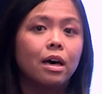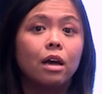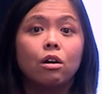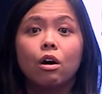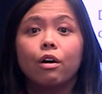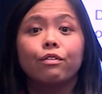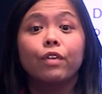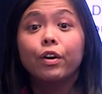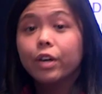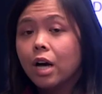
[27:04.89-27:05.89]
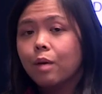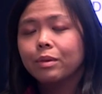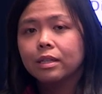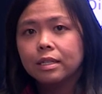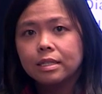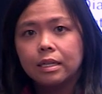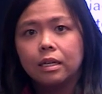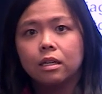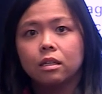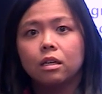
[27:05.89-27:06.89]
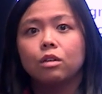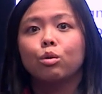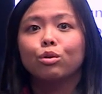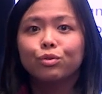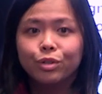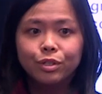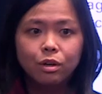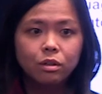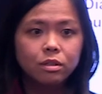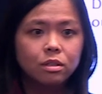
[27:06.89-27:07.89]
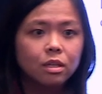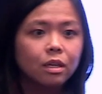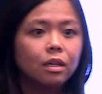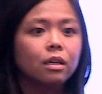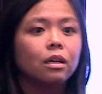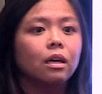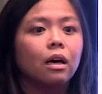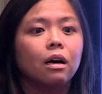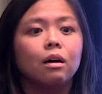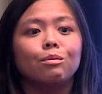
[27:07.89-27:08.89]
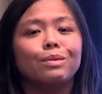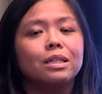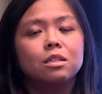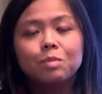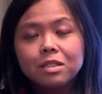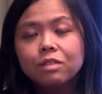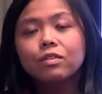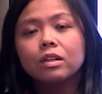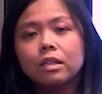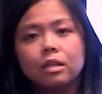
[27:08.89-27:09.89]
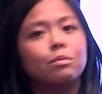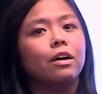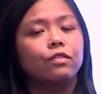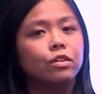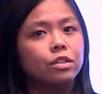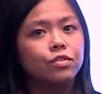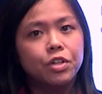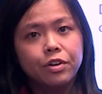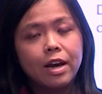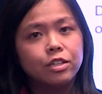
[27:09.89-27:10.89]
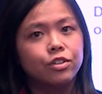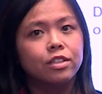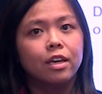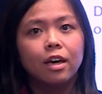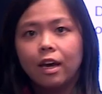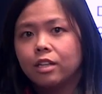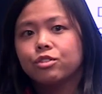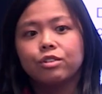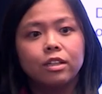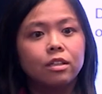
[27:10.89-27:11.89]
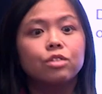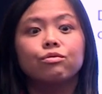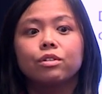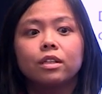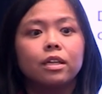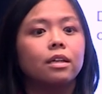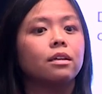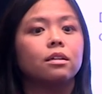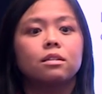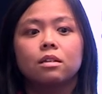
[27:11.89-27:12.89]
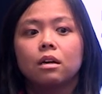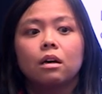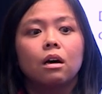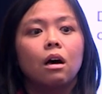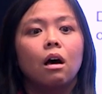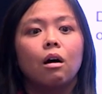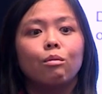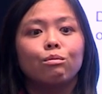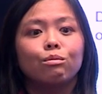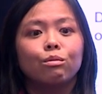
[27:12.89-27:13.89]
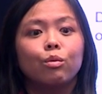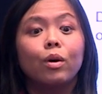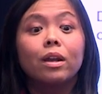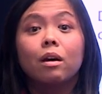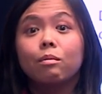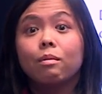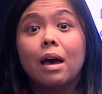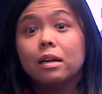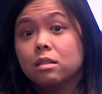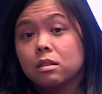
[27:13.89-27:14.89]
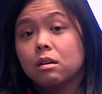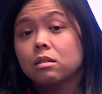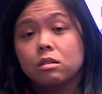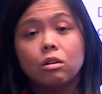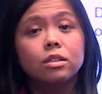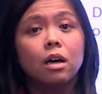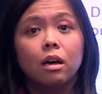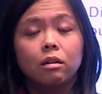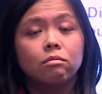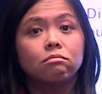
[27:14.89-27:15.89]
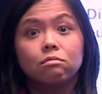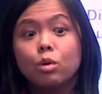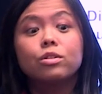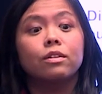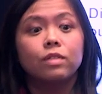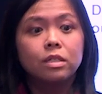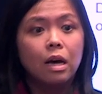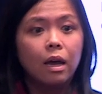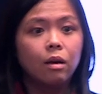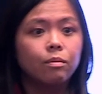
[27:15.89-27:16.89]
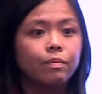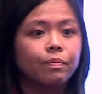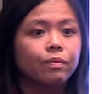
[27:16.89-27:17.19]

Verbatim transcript: that are very commonly seen in older adults um, and specifically in my field of geriatric psychiatry, this really is um, what I'm asked to consult on most of the time.